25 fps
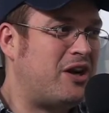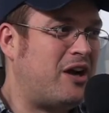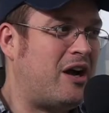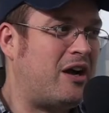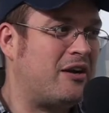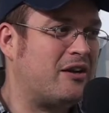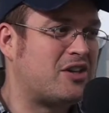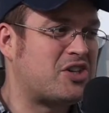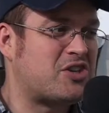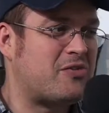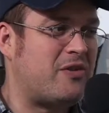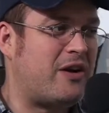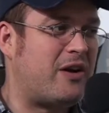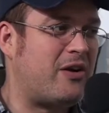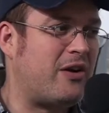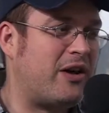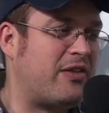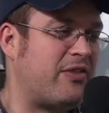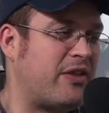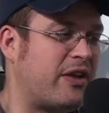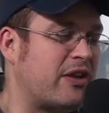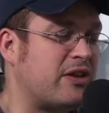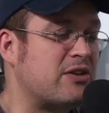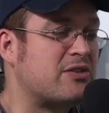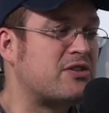Hannes Schwaderer,
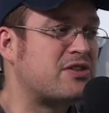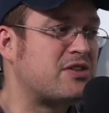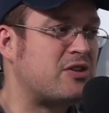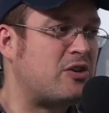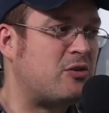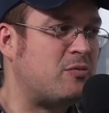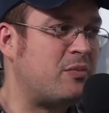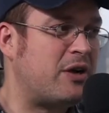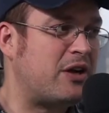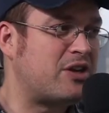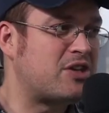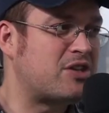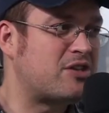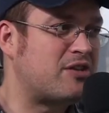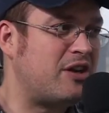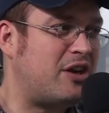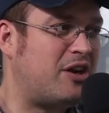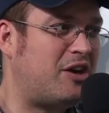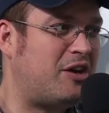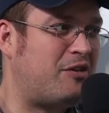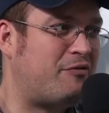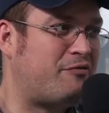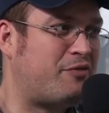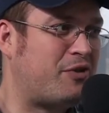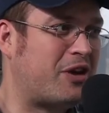thank you so much
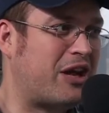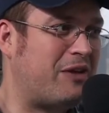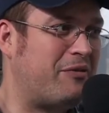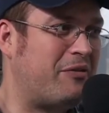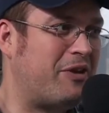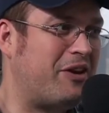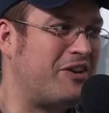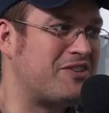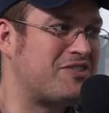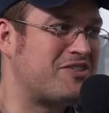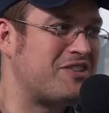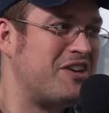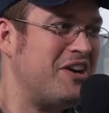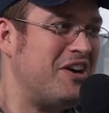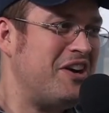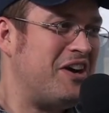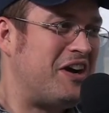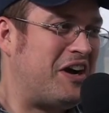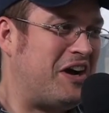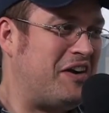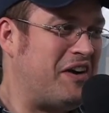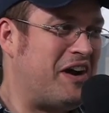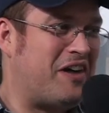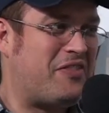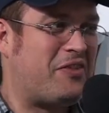for giving us
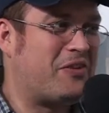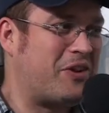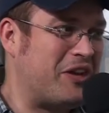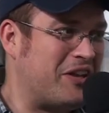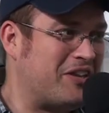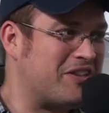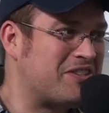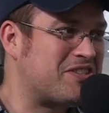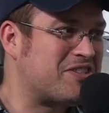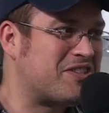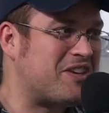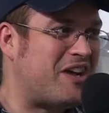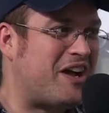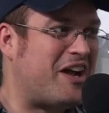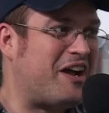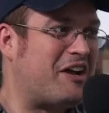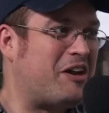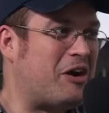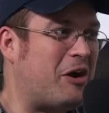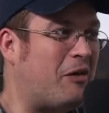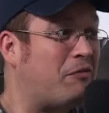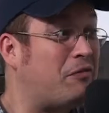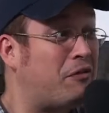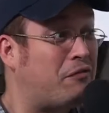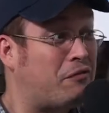another insight
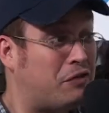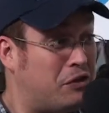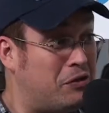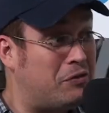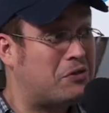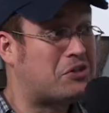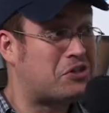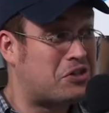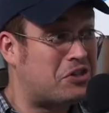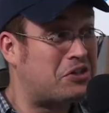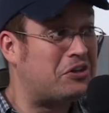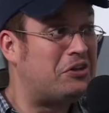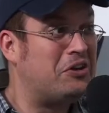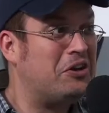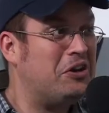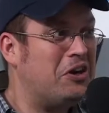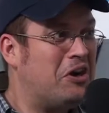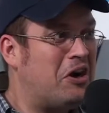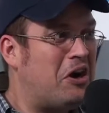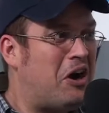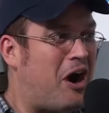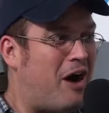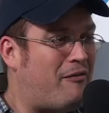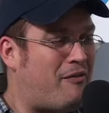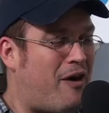of the future
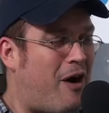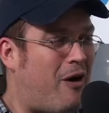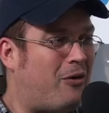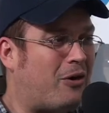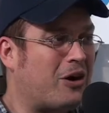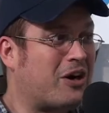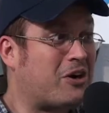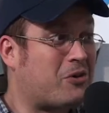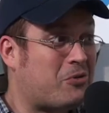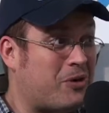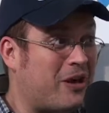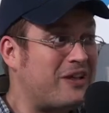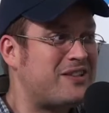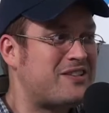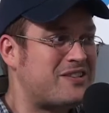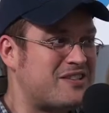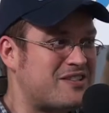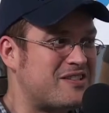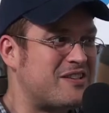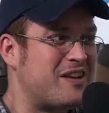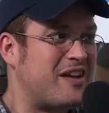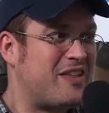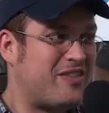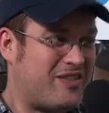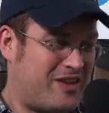of our
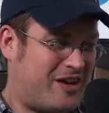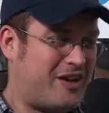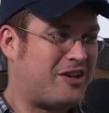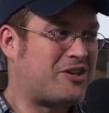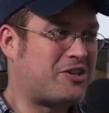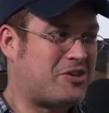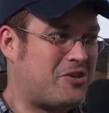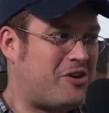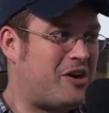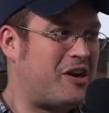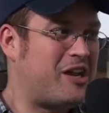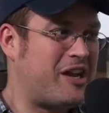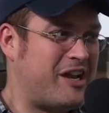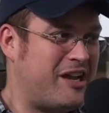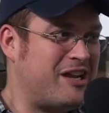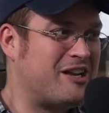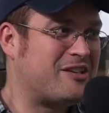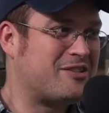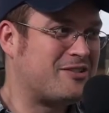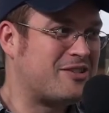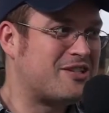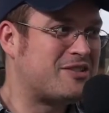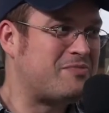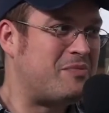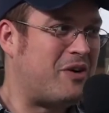grids that are turning
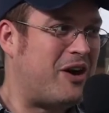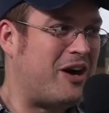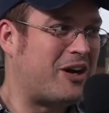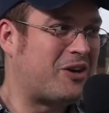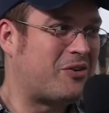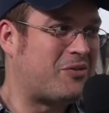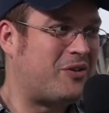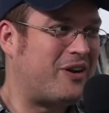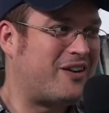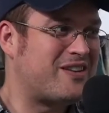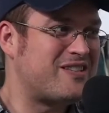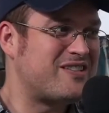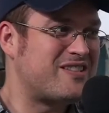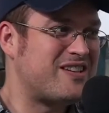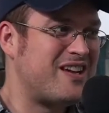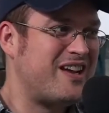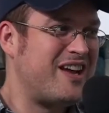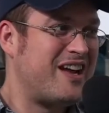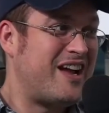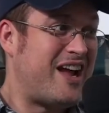into smart grids,